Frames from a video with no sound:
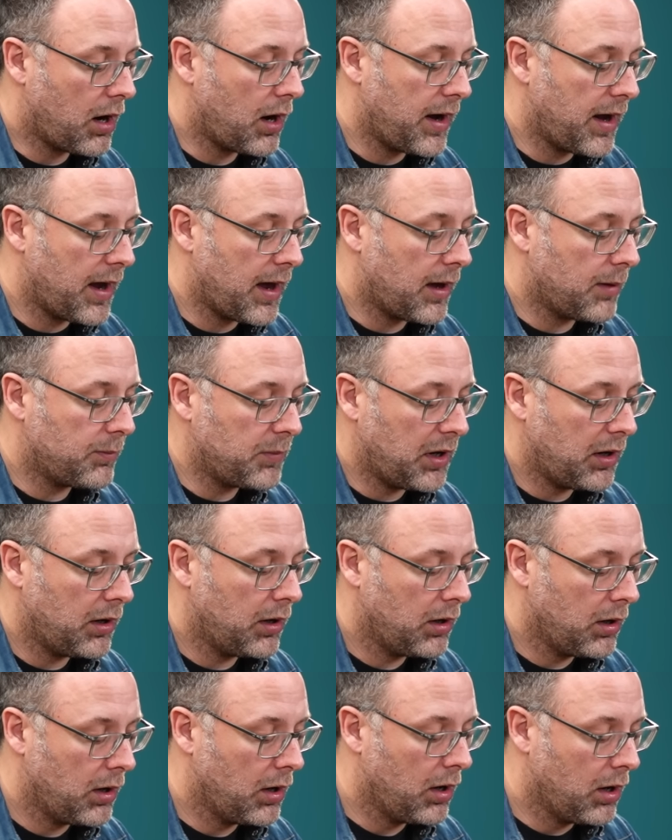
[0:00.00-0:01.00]
I am
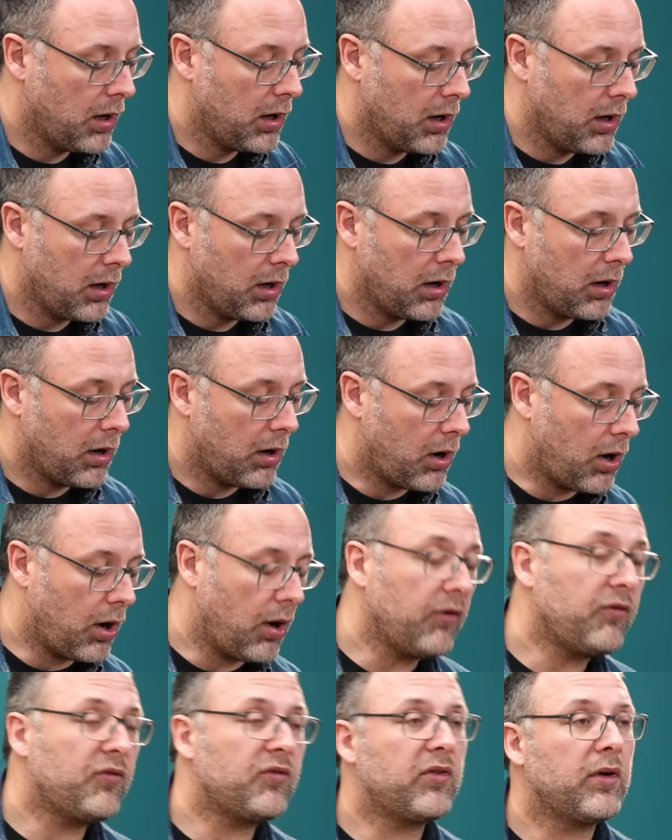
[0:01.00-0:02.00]

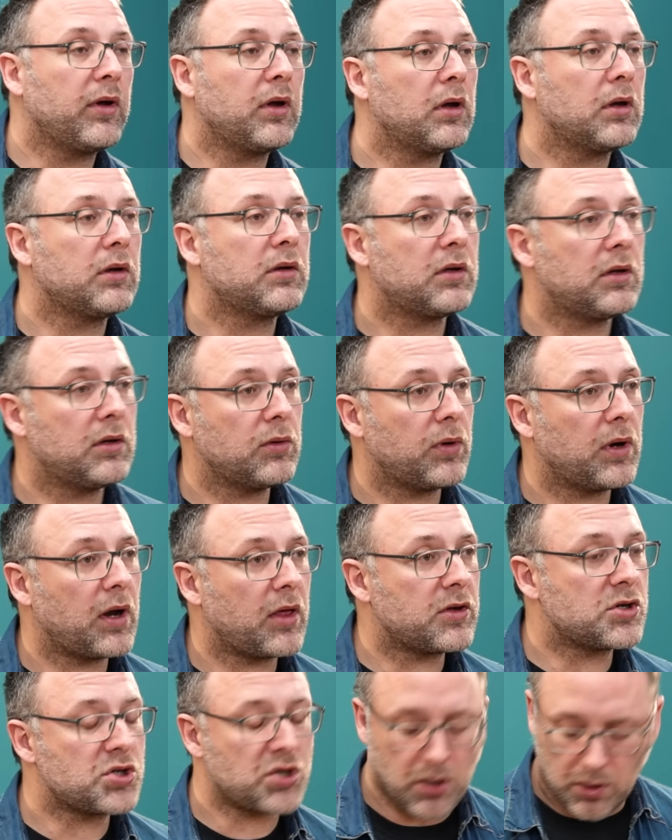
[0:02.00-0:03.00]
off to do
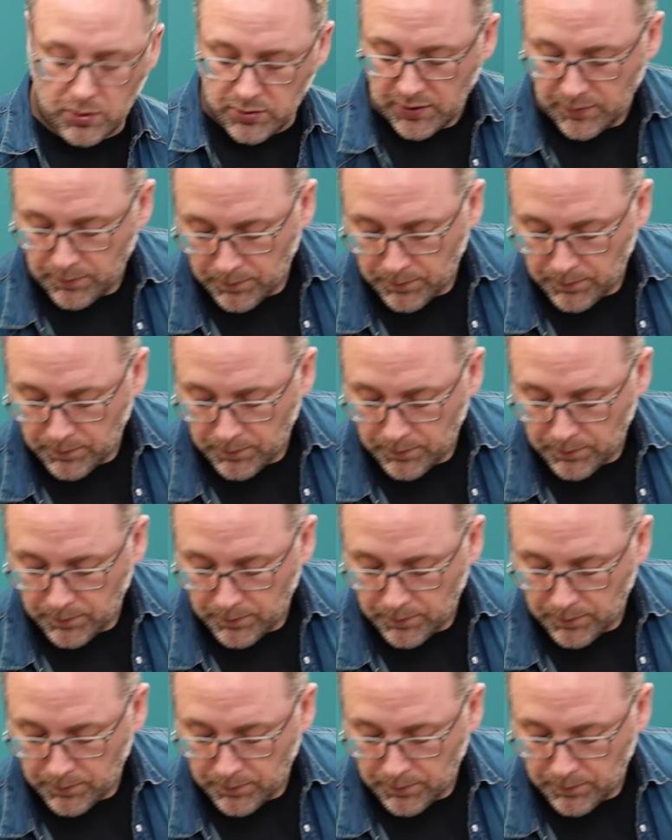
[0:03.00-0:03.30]
another shot.